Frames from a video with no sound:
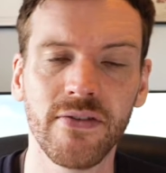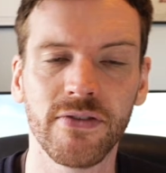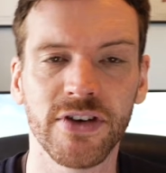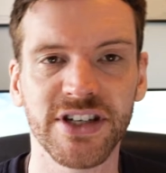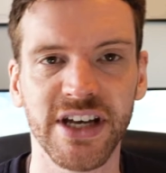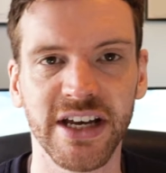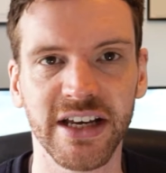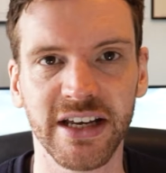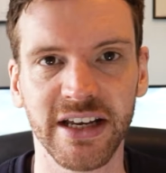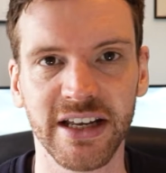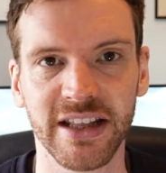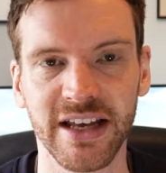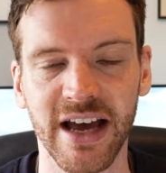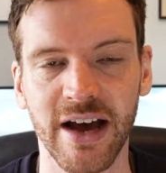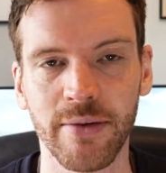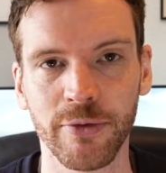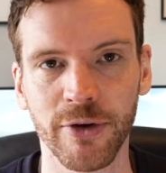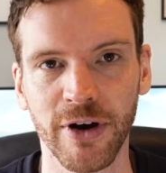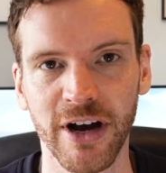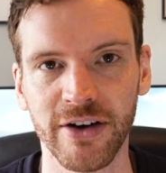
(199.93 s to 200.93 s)
If you're taking the
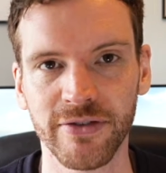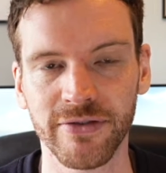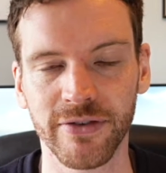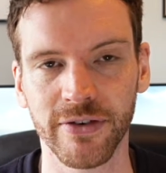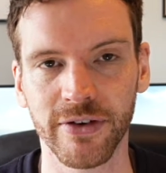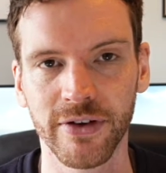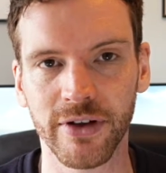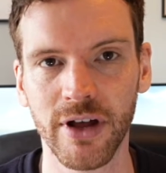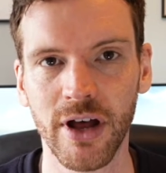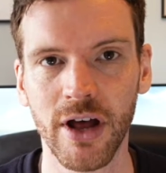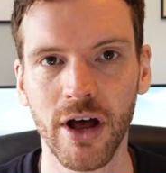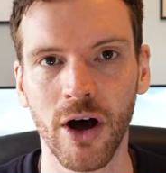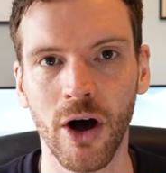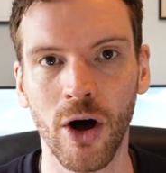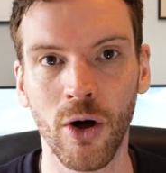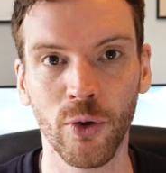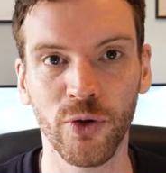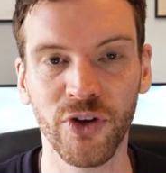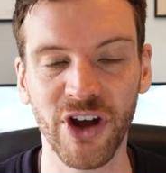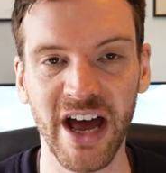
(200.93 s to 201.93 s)
camera out for a
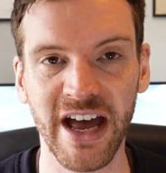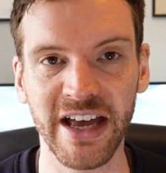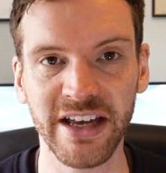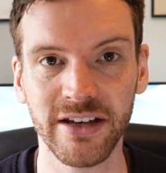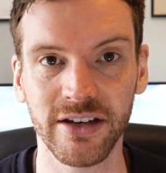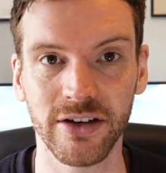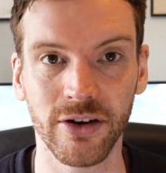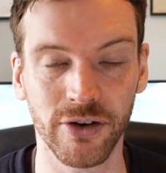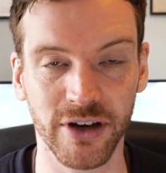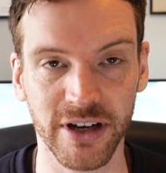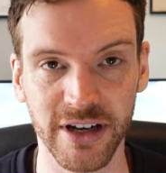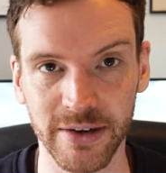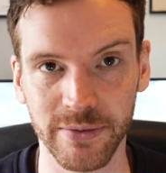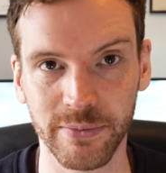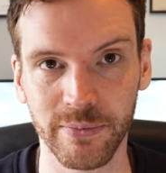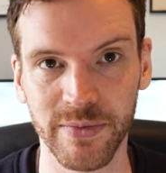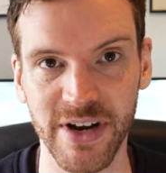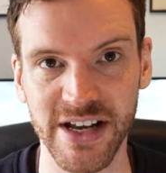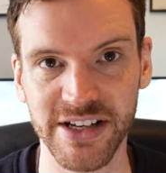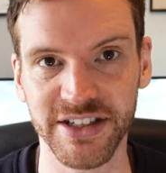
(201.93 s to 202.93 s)
whole day, you're not going
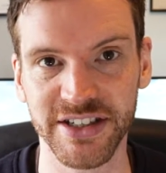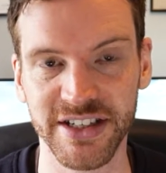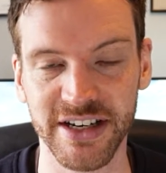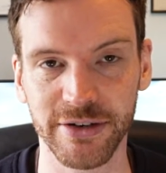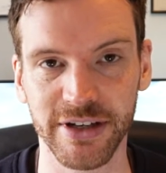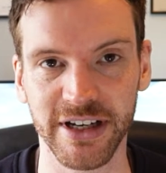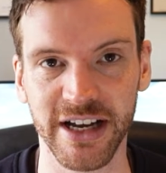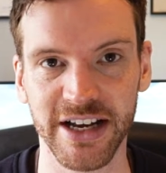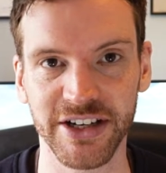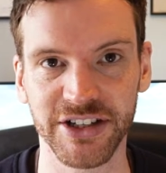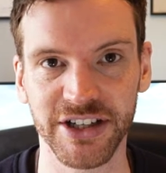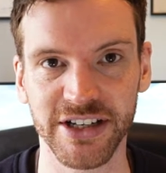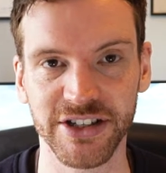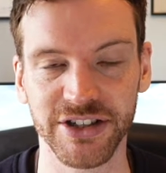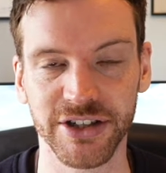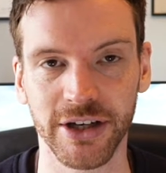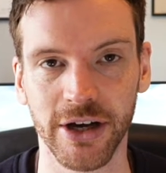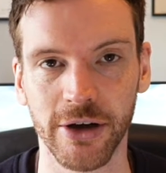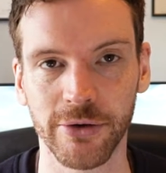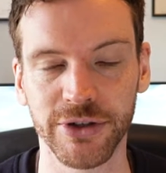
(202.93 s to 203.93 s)
to necessarily get a
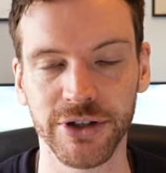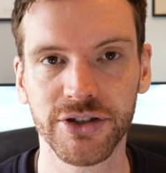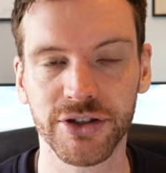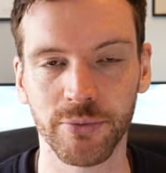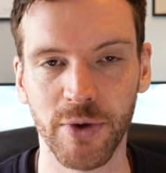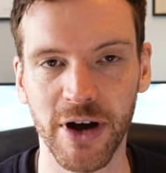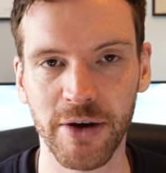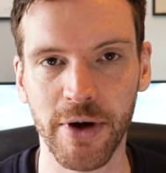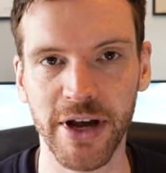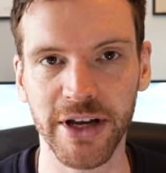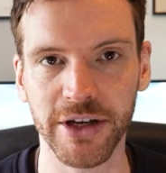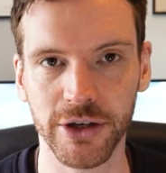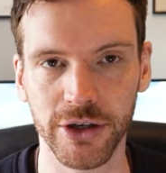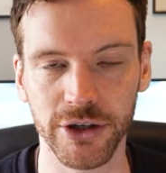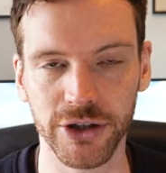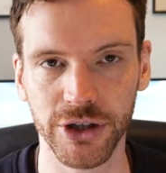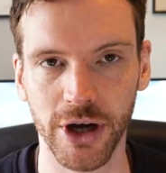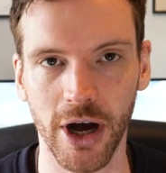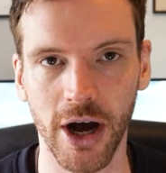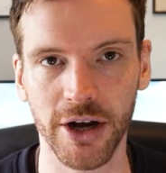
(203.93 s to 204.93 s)
chance to go to somewhere where you
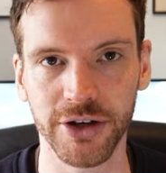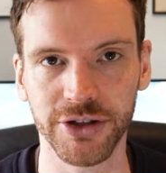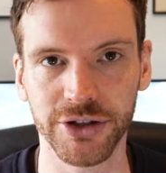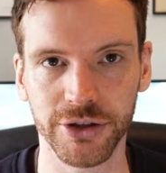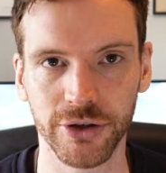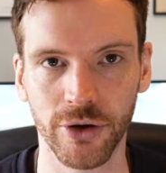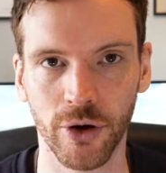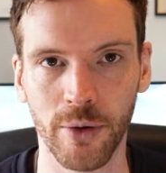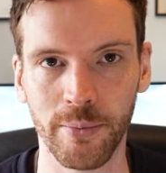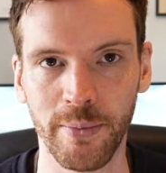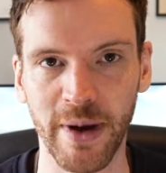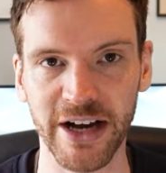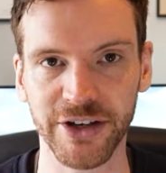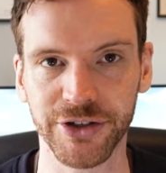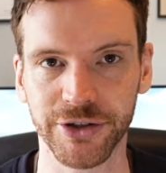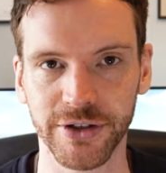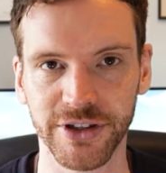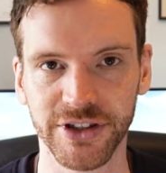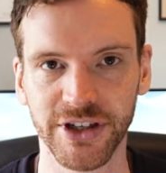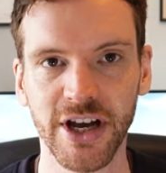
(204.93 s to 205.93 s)
can charge your
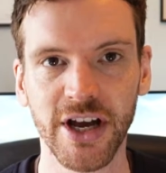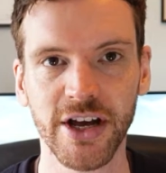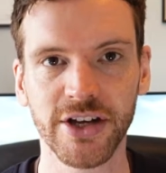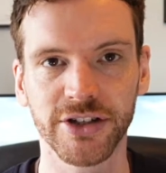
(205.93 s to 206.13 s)
batteries.